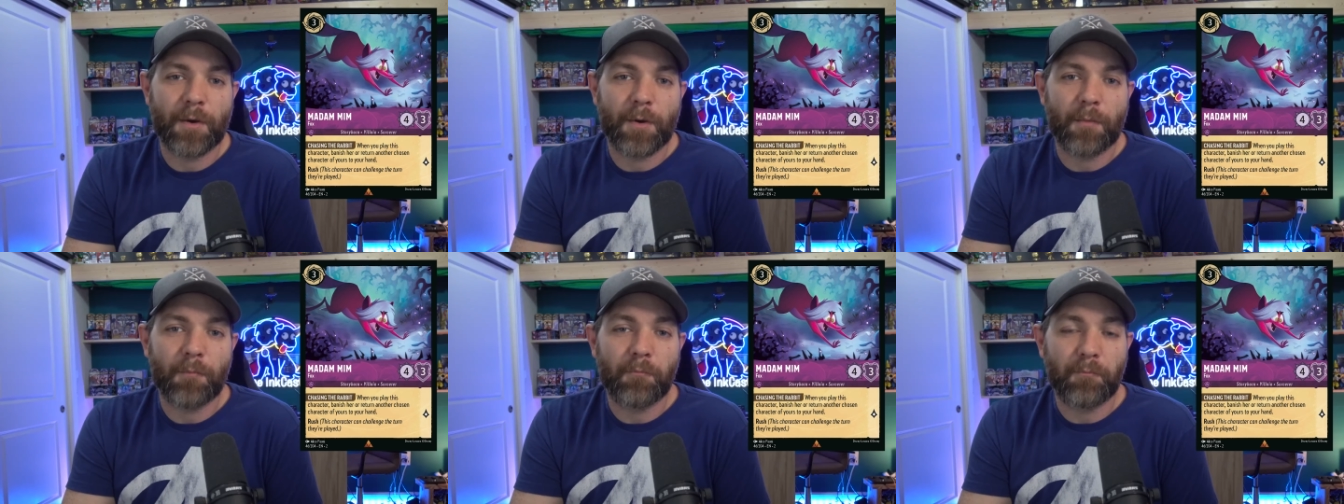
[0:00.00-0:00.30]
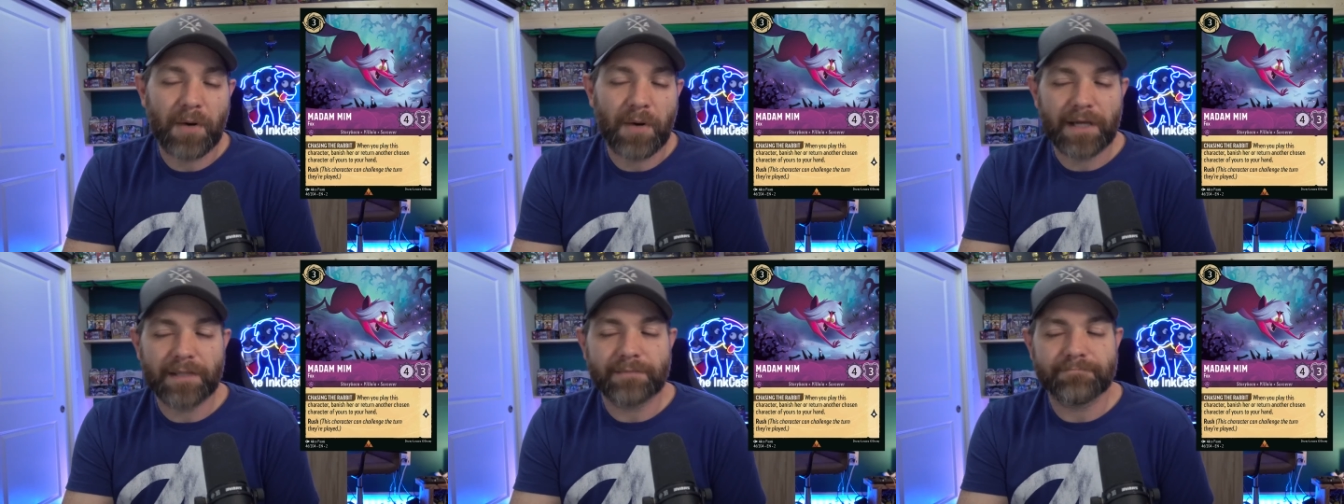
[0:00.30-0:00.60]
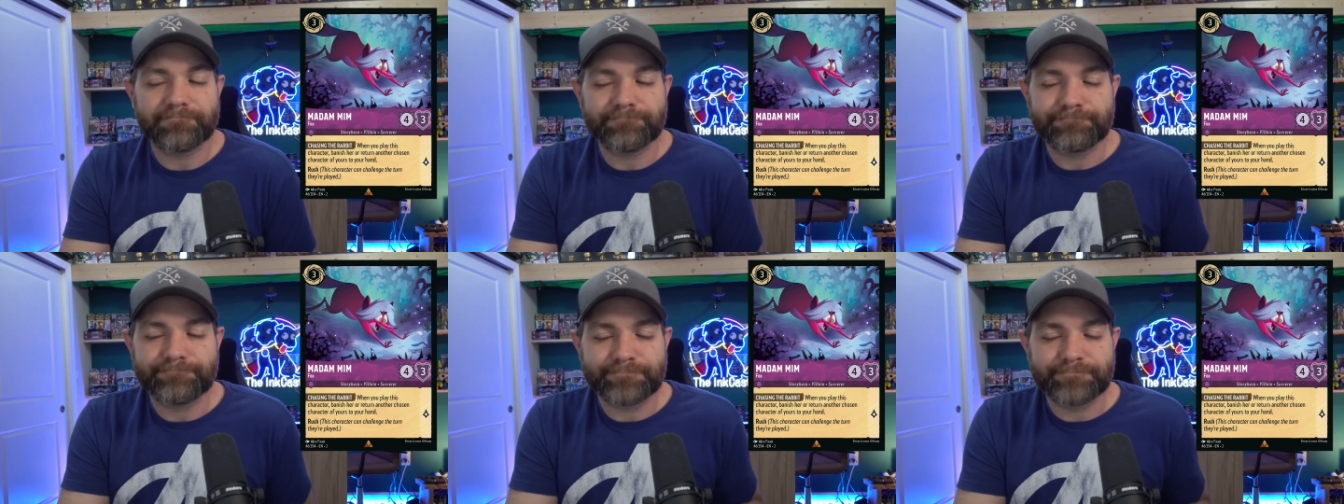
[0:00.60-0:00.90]
But
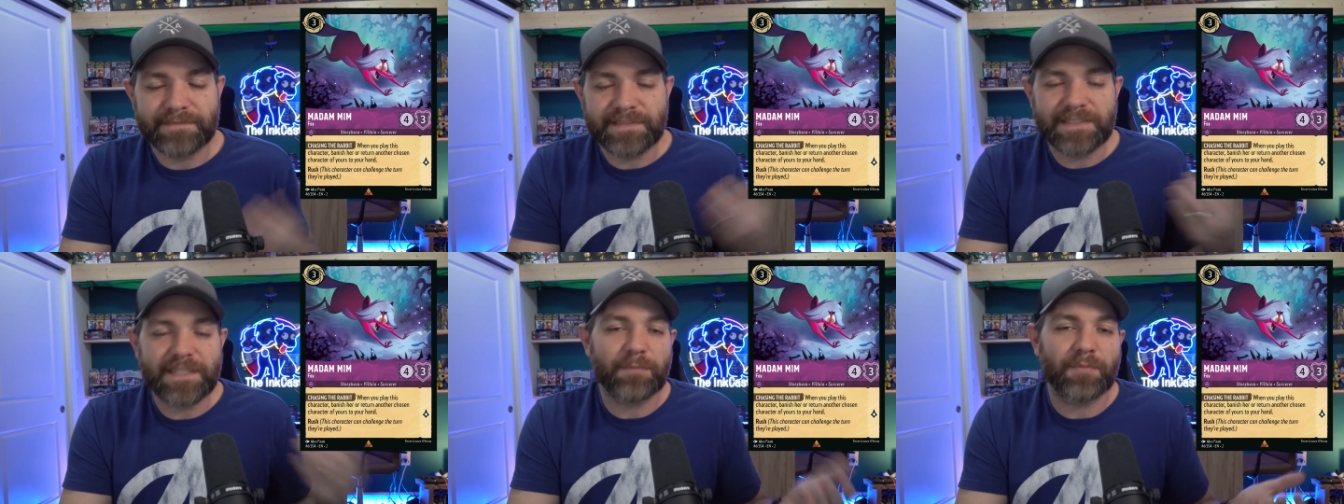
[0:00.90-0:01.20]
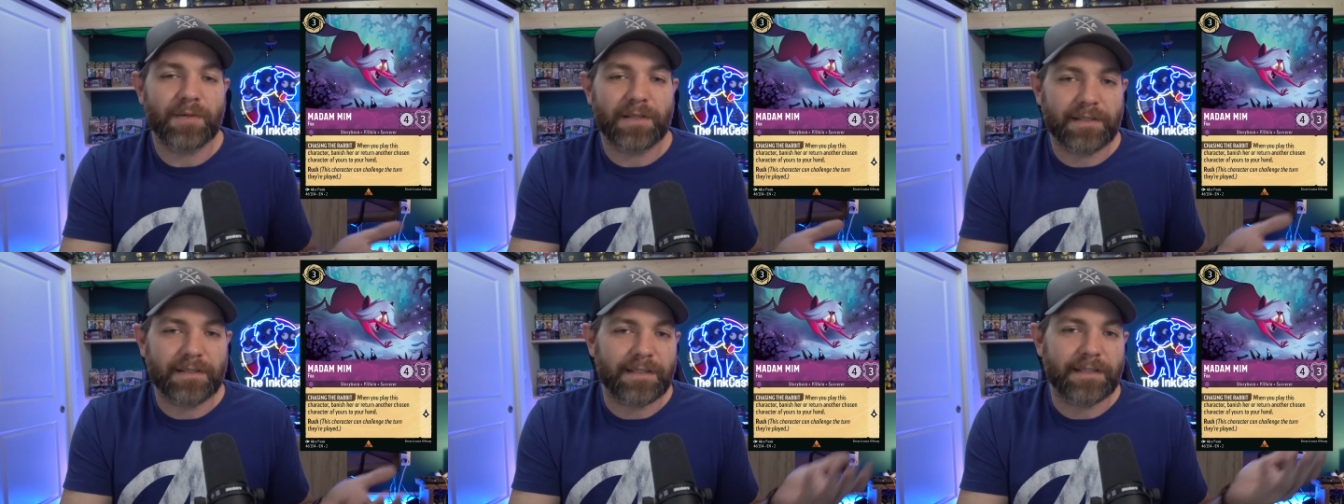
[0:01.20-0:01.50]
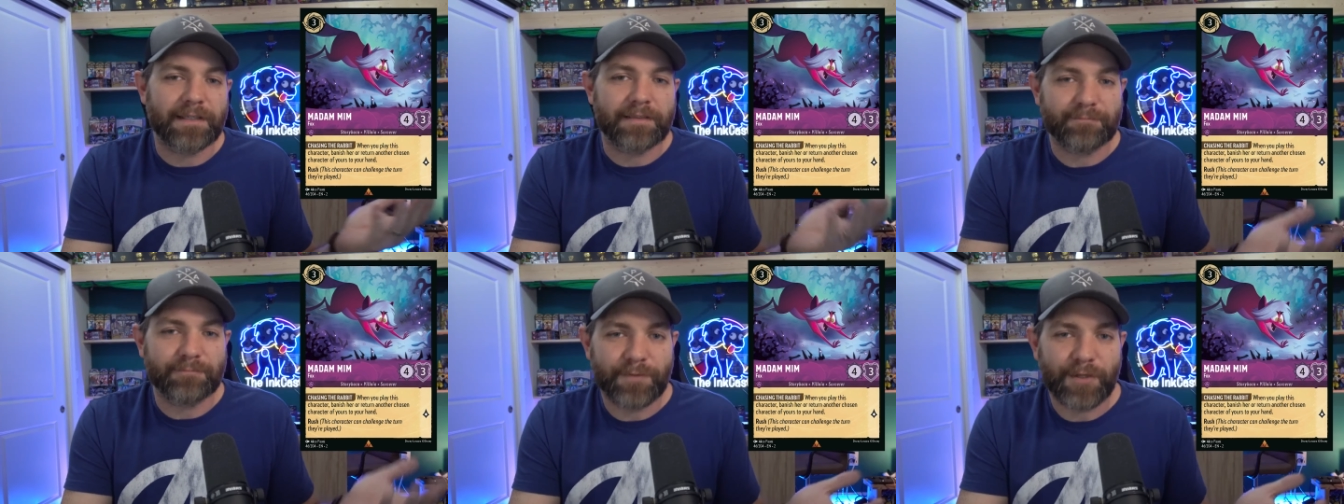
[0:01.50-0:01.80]

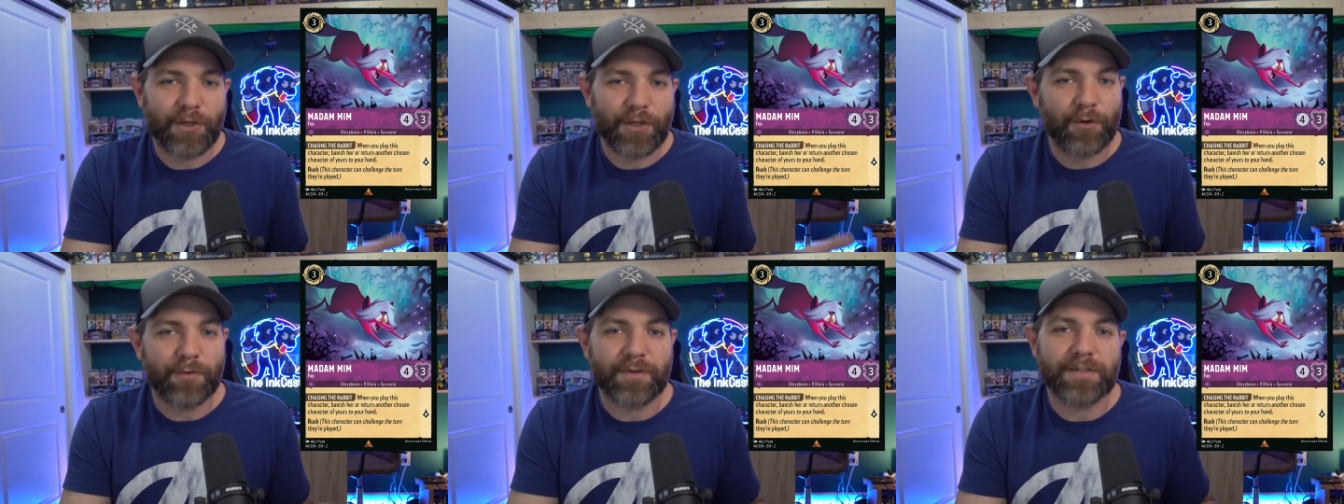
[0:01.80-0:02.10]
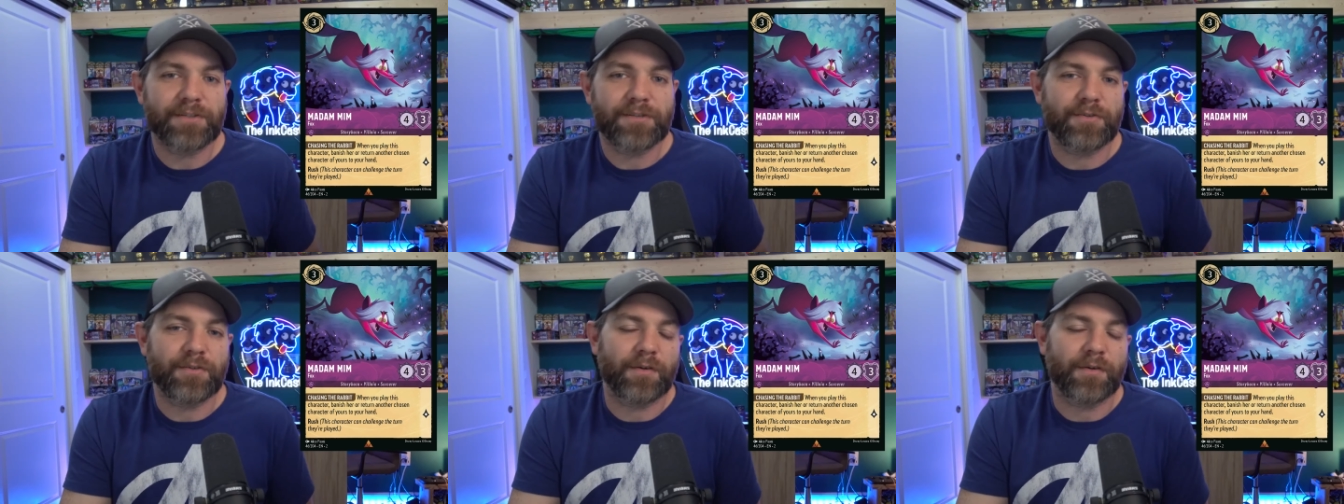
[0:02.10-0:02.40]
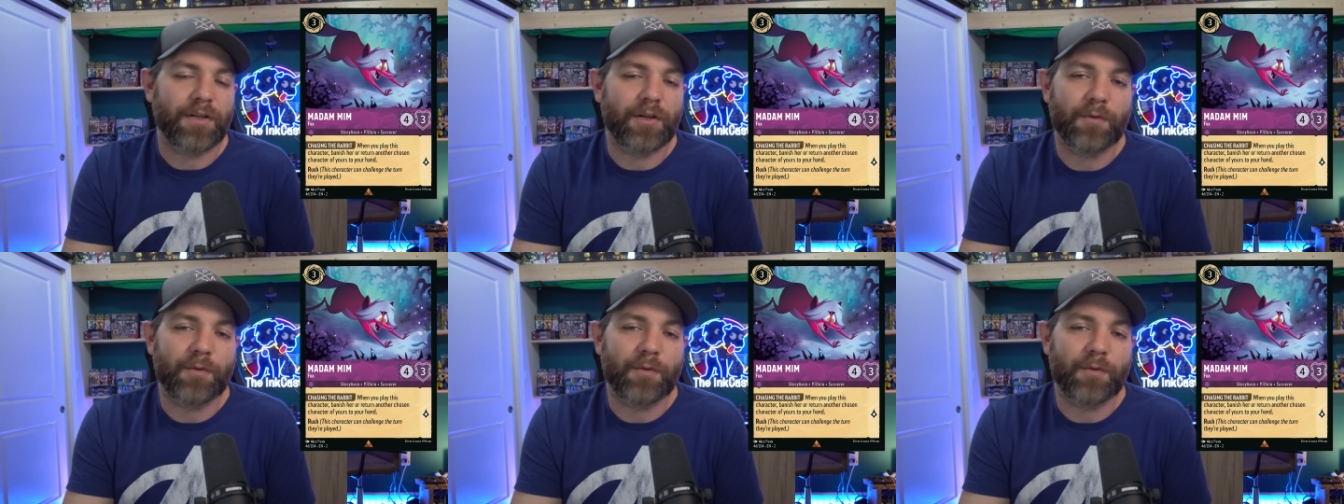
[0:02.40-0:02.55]
typically, you know what you're doing.